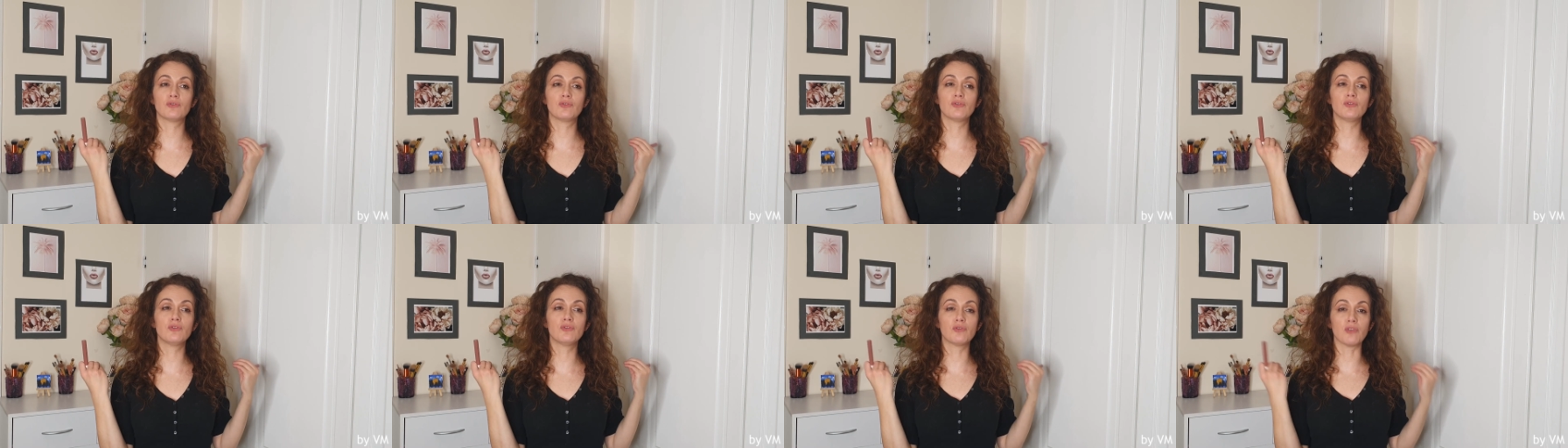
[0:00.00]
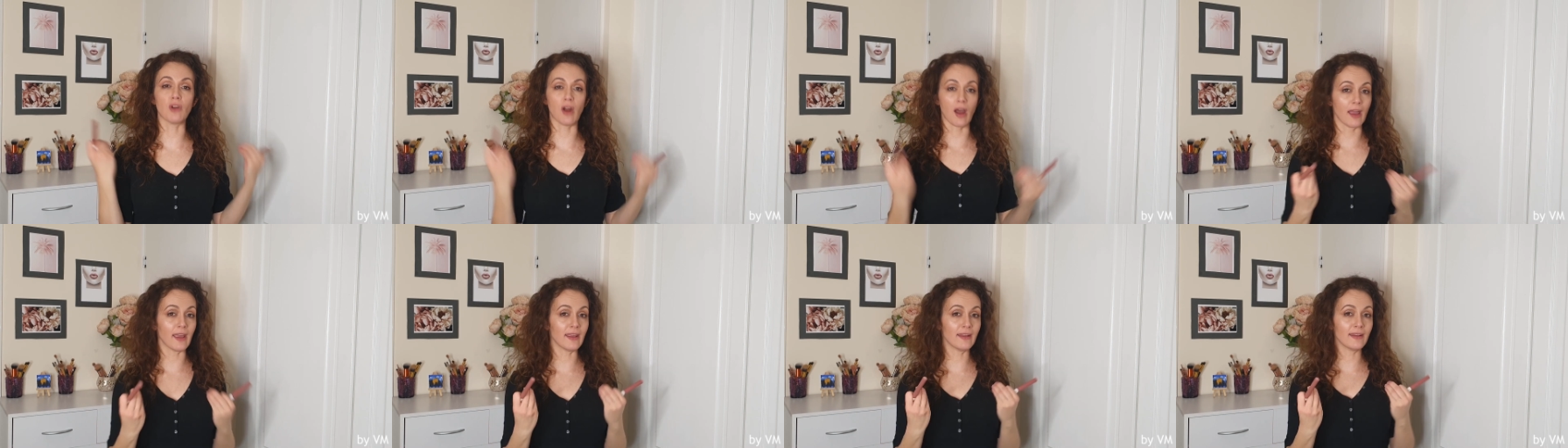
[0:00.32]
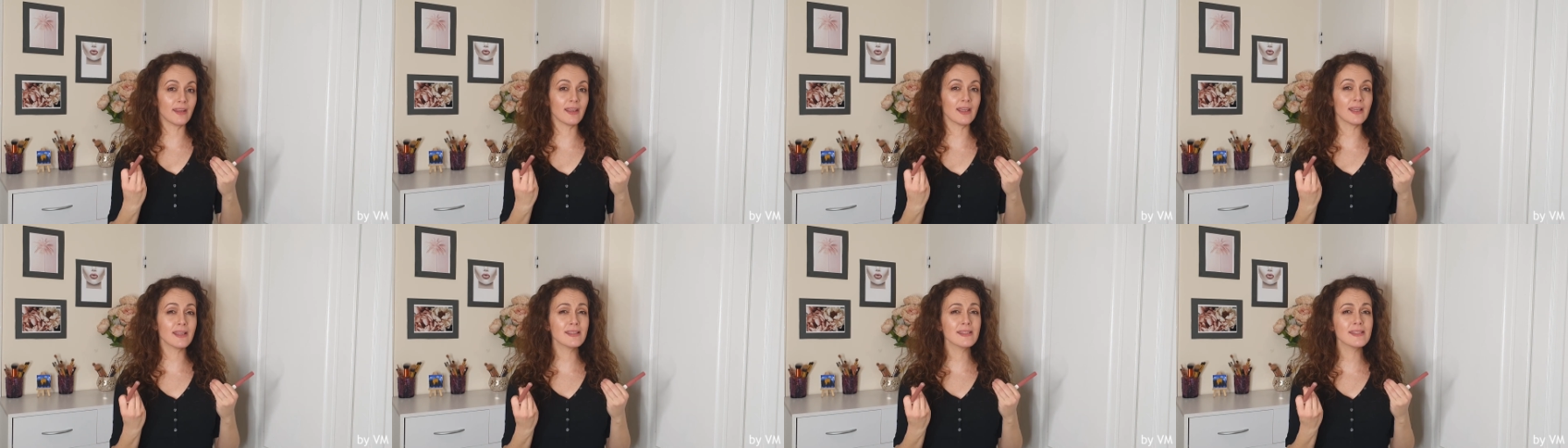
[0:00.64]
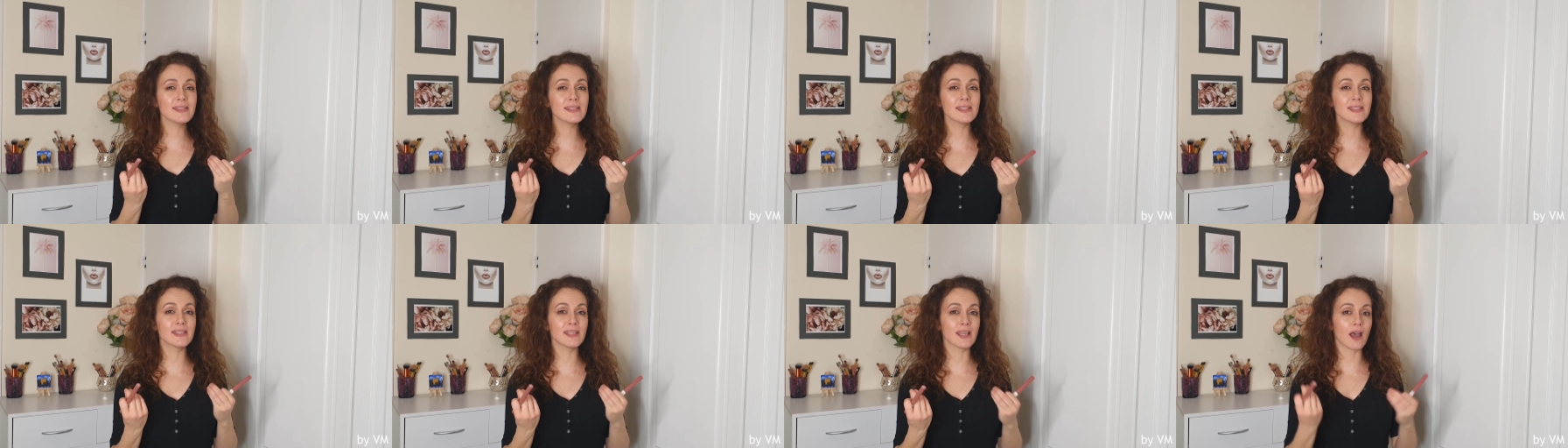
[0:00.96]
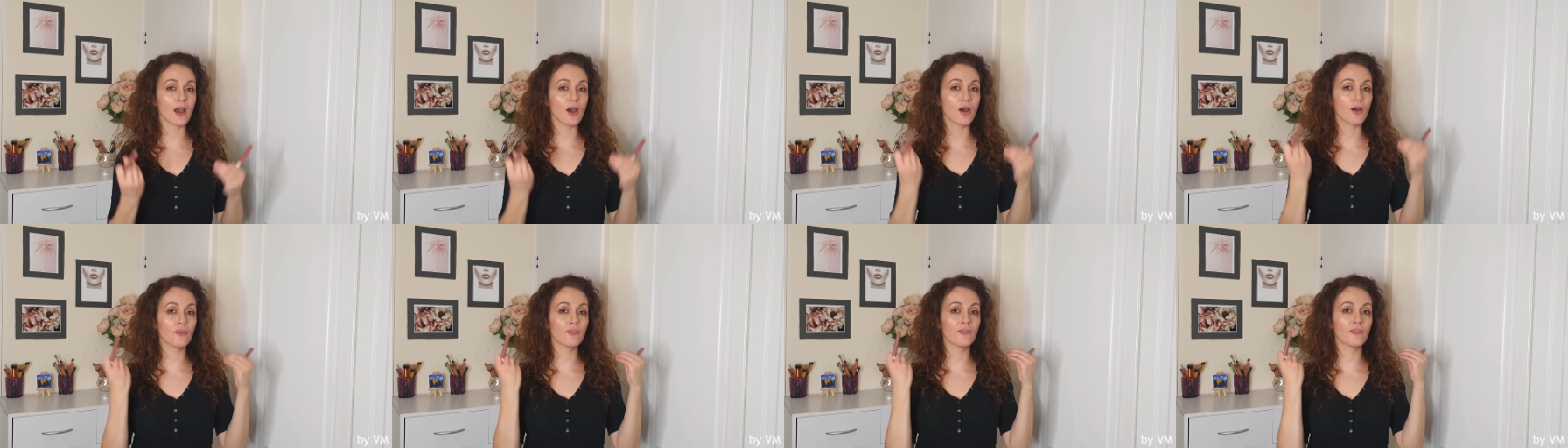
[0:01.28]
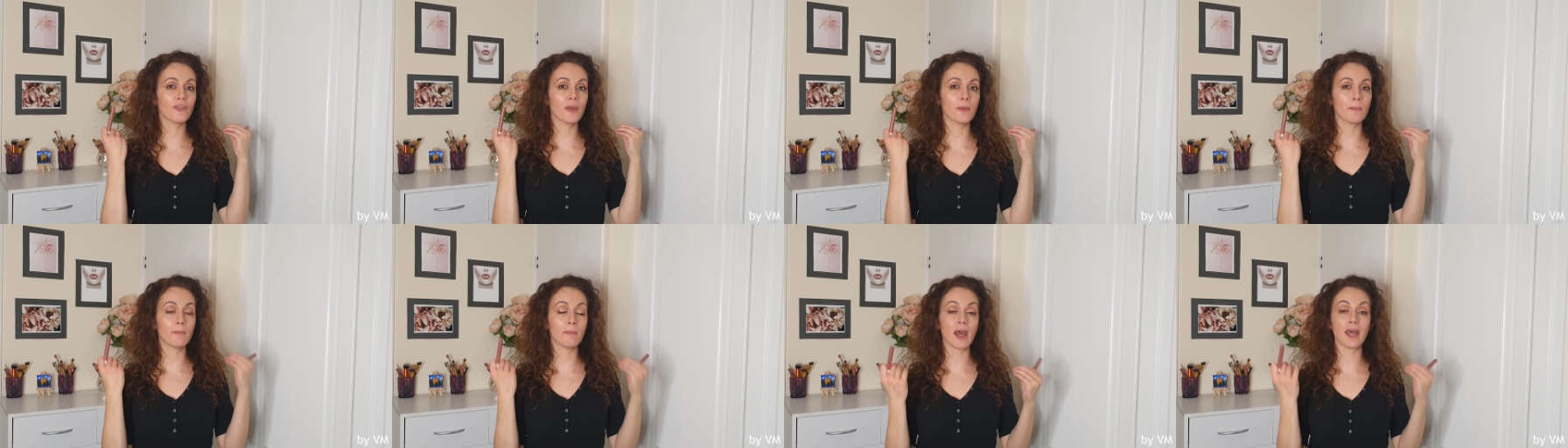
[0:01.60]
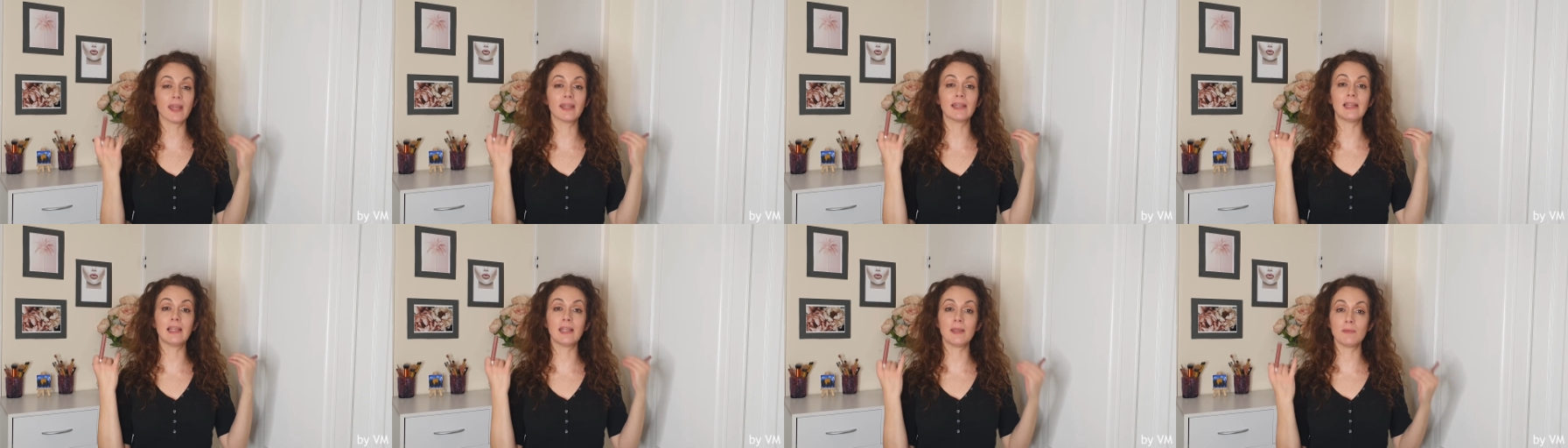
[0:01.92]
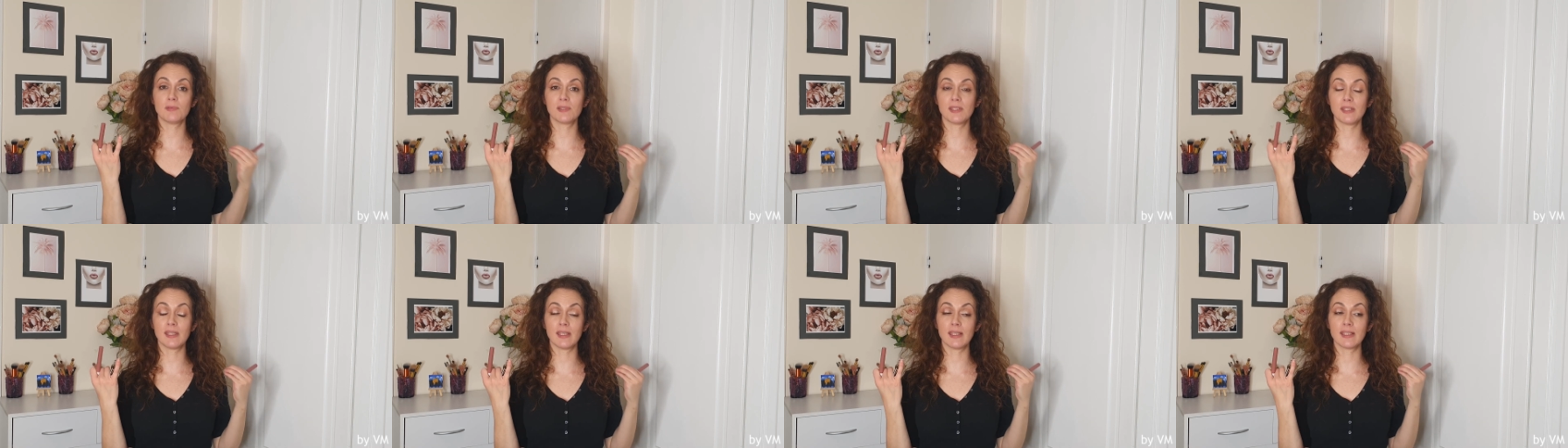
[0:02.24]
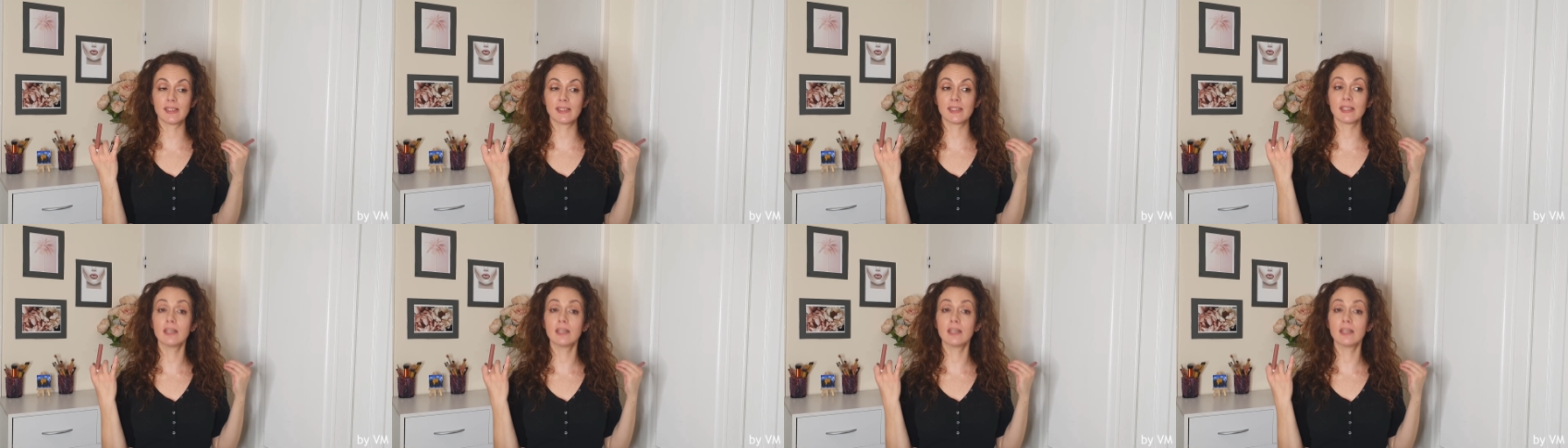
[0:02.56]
dryness of the matte lipsticks